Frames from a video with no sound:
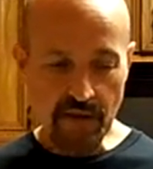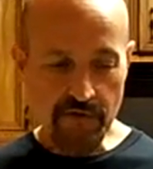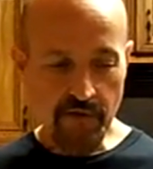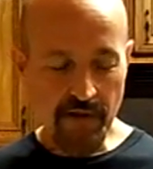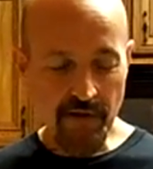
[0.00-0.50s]

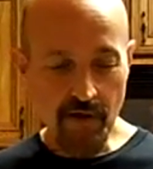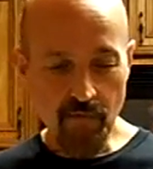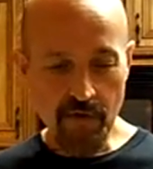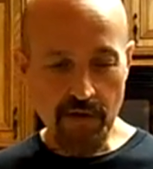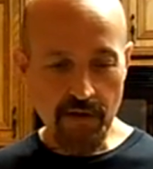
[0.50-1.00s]
So I thought,
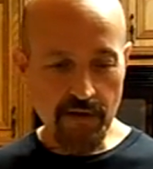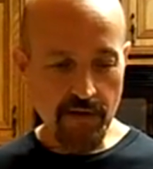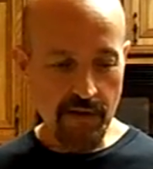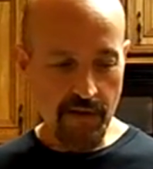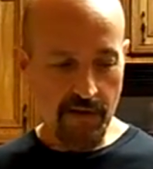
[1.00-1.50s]

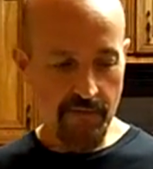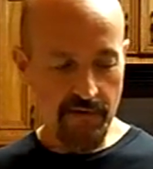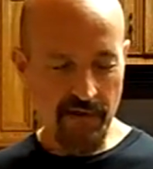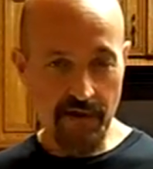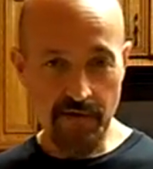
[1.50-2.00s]
well,
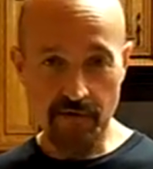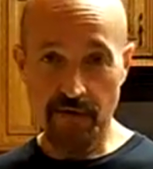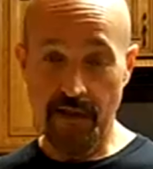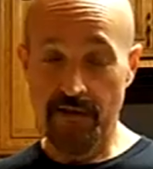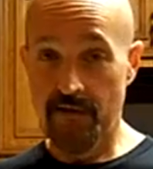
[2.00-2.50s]
so I could use
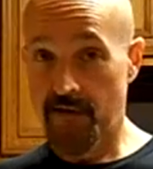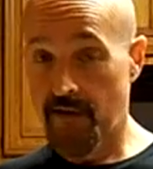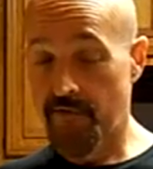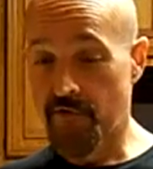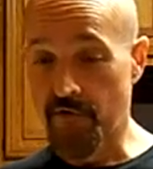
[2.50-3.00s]
dates instead
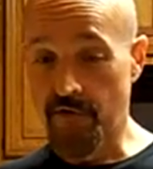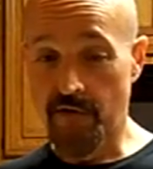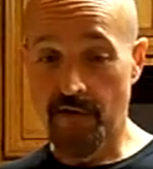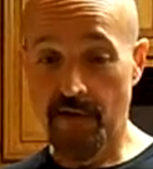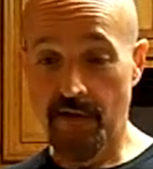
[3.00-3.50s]
of sugar,
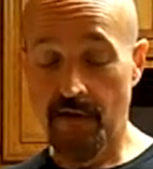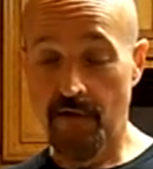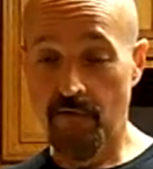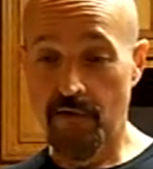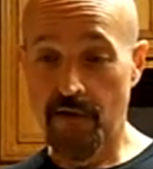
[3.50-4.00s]
and I
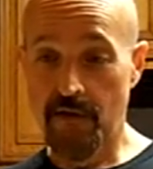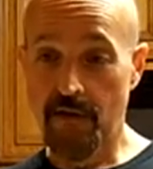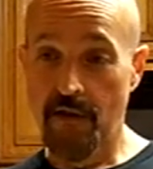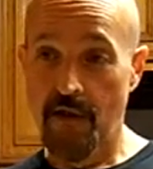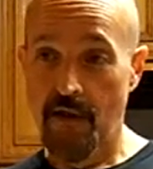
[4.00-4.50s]
thought,
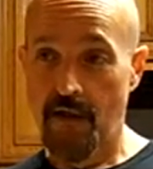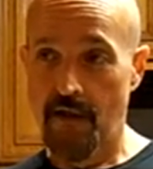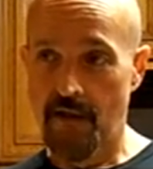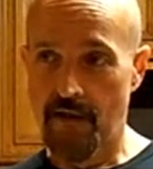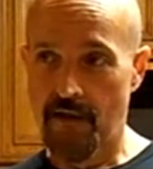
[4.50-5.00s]
well,
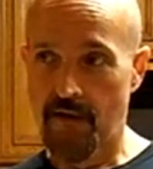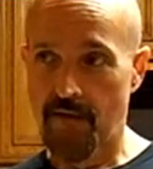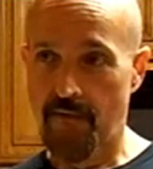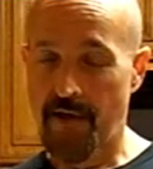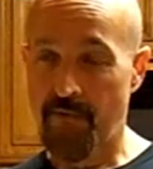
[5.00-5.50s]

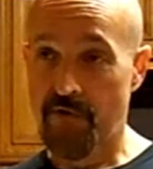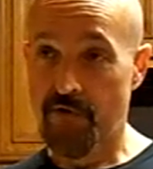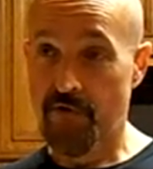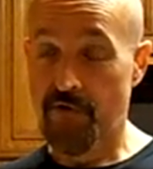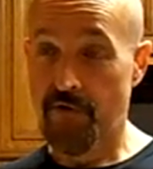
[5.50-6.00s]
how much
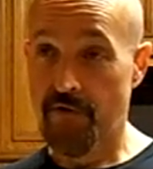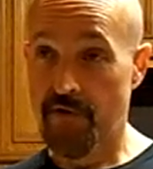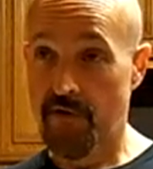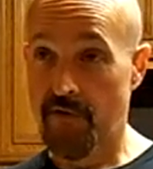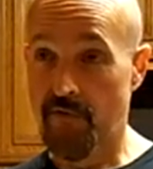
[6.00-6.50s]
sugar is
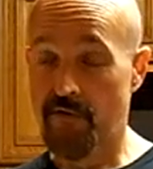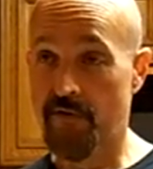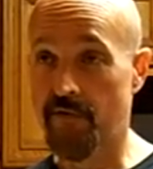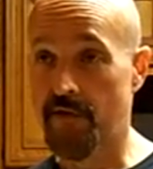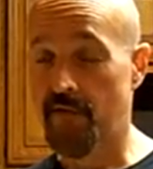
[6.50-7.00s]
in the
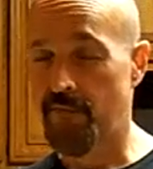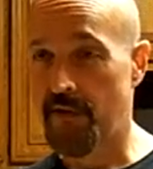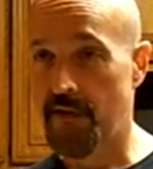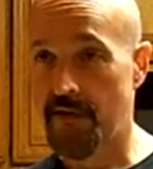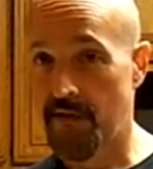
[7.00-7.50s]
original
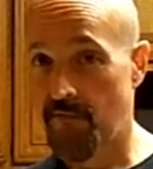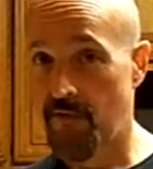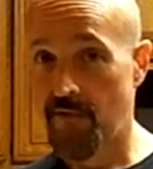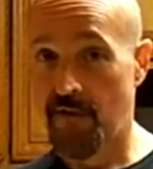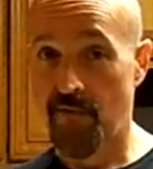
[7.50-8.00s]
recipe, and then
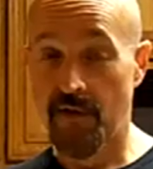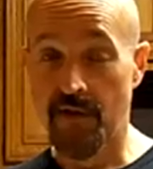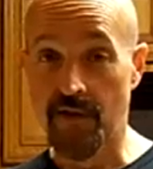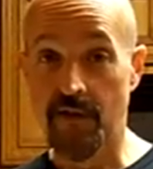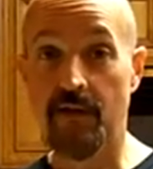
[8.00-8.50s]
what would I want
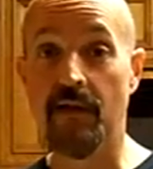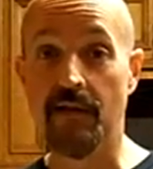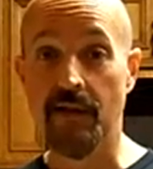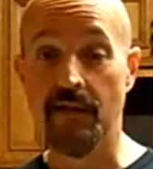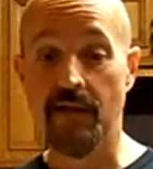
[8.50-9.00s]
to cut
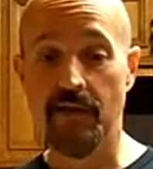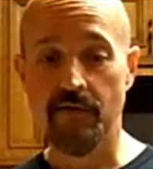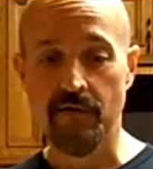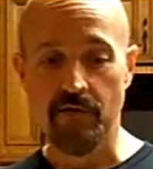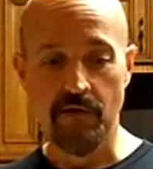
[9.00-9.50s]
that down
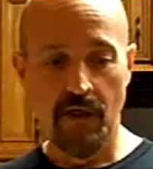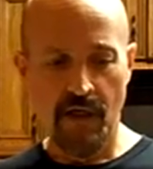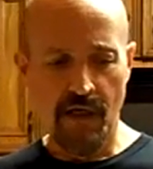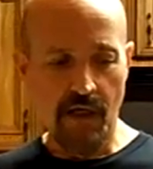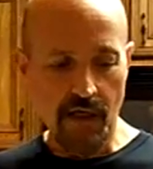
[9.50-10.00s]
to?
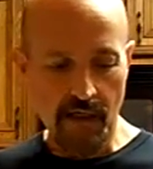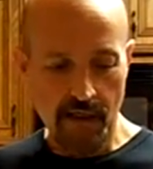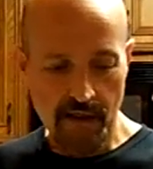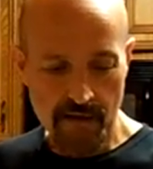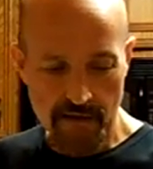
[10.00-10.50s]

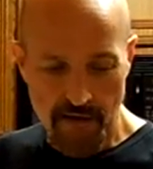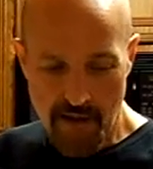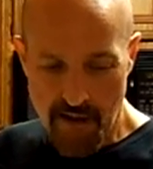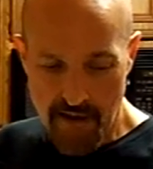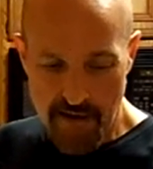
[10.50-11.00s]
And
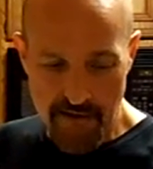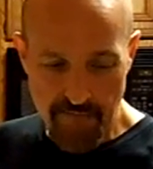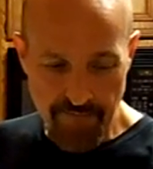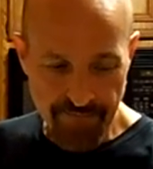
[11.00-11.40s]
I